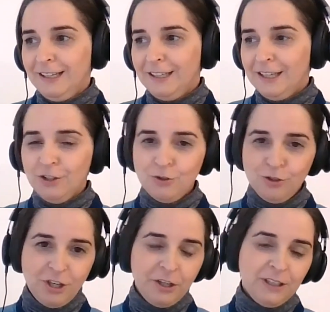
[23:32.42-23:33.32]

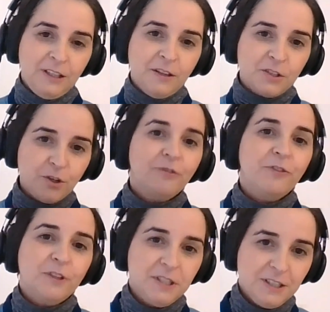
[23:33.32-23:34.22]
into generating the
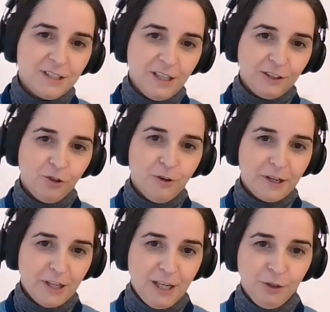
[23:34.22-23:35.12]
surfaces that
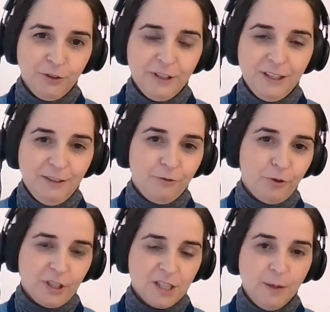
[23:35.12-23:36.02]
go around,
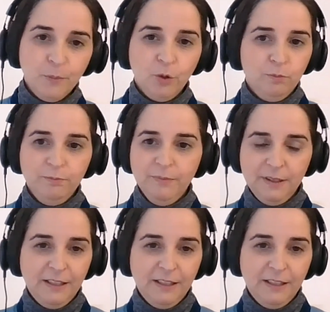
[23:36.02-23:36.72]
for example,